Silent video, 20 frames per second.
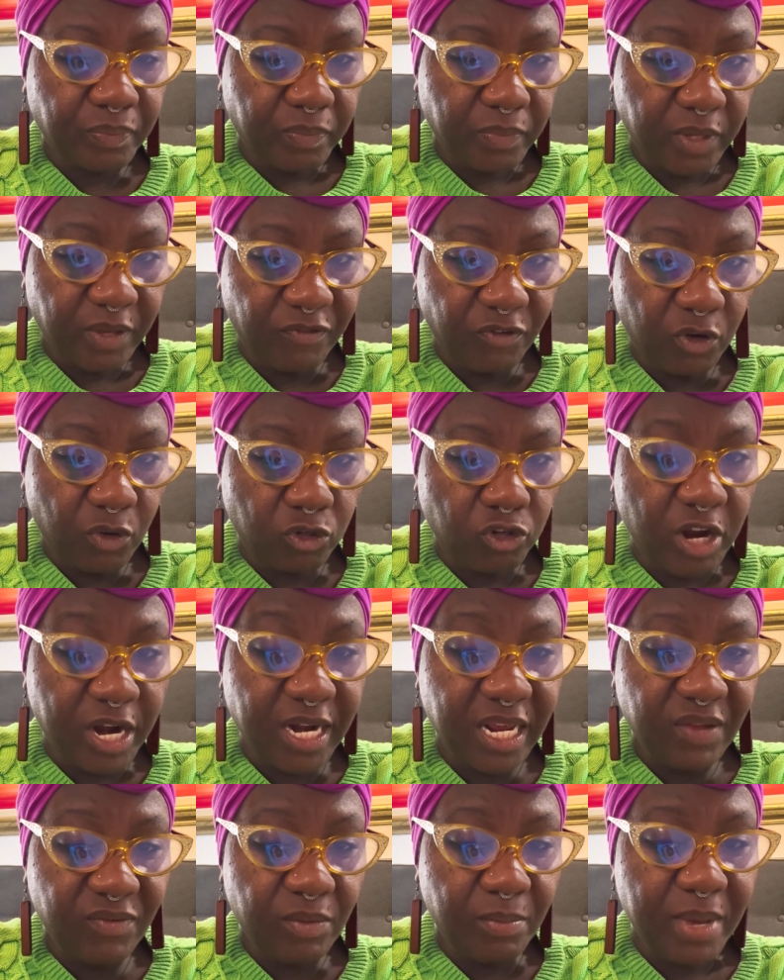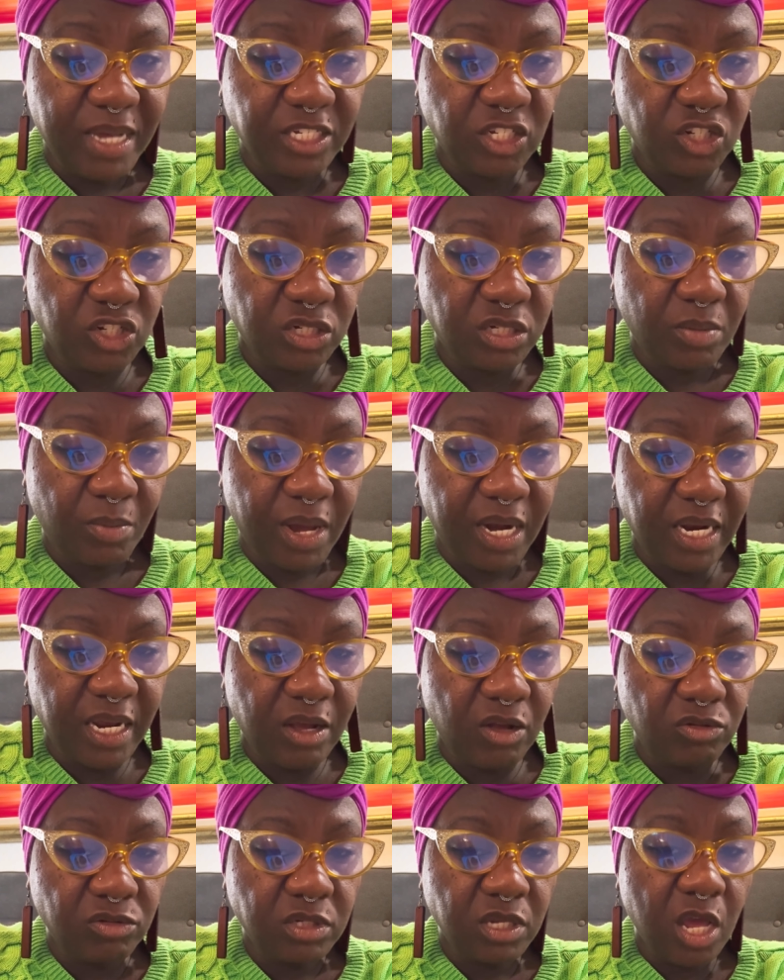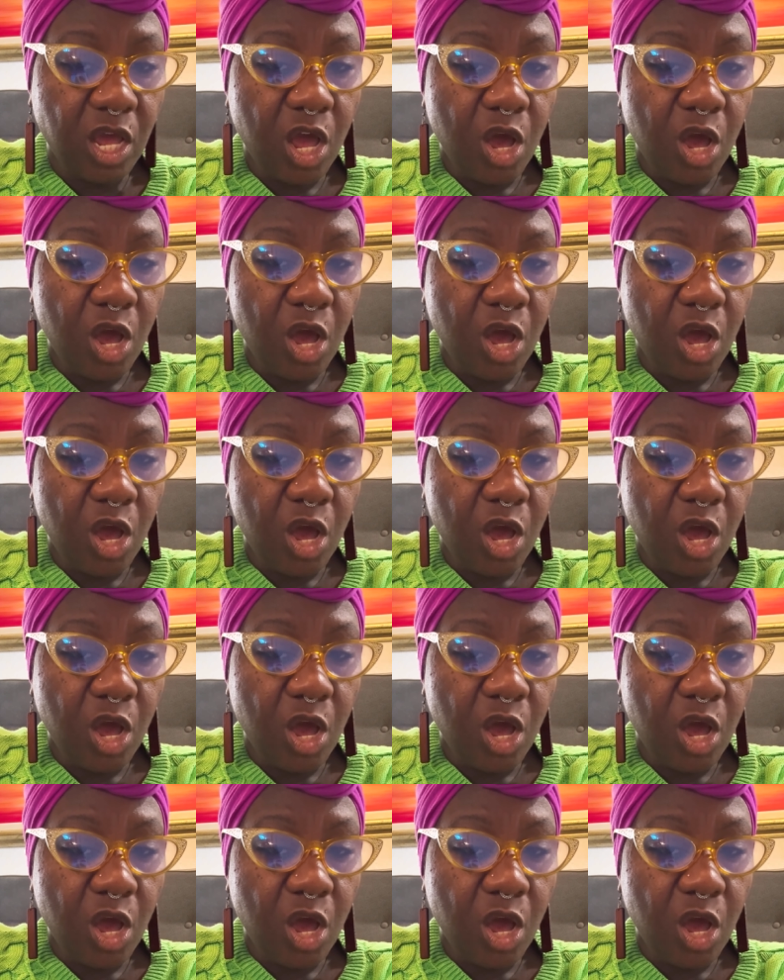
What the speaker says: if you're trying to give a message to somebody else.